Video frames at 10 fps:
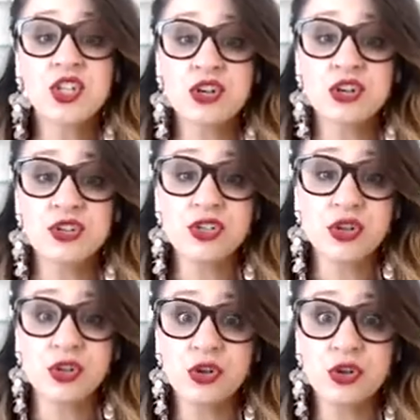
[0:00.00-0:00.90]
Choose
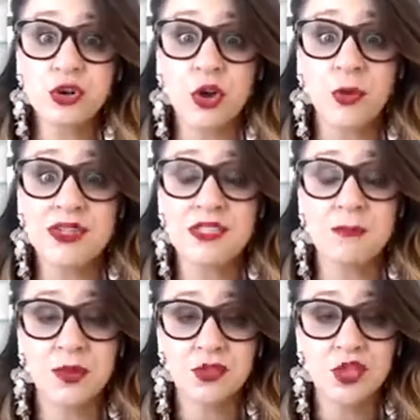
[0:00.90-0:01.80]
who you're going
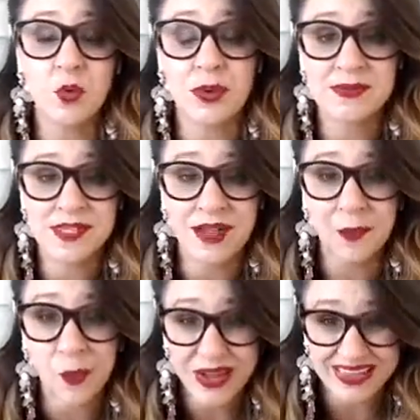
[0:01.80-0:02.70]
to build your
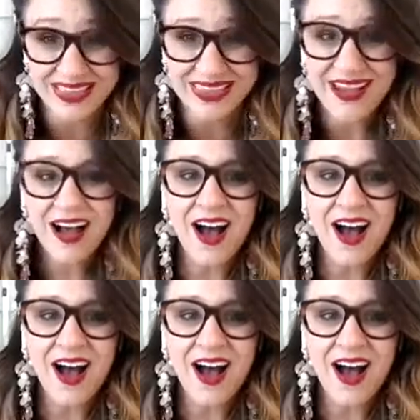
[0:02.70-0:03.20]
website with.